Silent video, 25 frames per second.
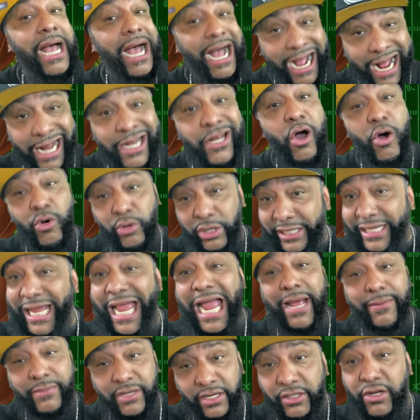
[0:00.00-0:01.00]
I know the
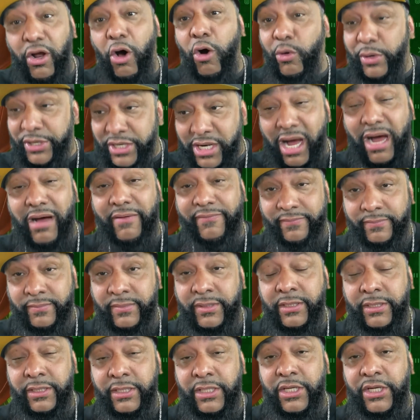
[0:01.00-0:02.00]
game They know enough
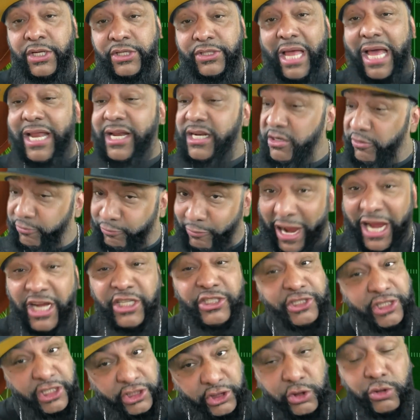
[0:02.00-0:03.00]
that in the right
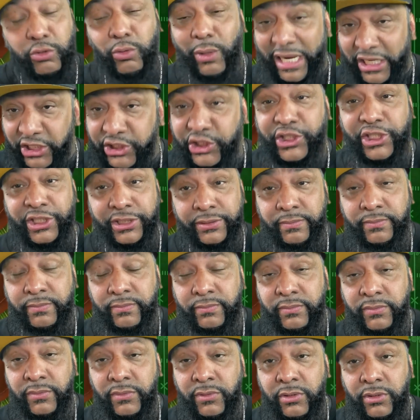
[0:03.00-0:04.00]
situation,
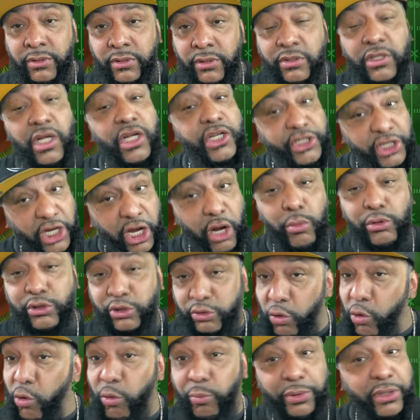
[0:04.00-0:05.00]
the kid was
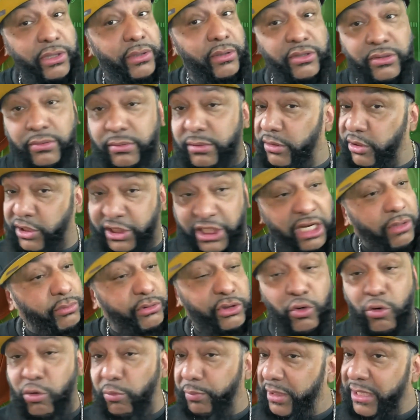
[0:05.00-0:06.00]
gonna be the kid was
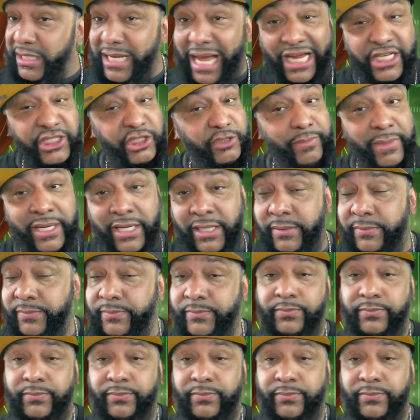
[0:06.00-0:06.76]
gonna be nice, man.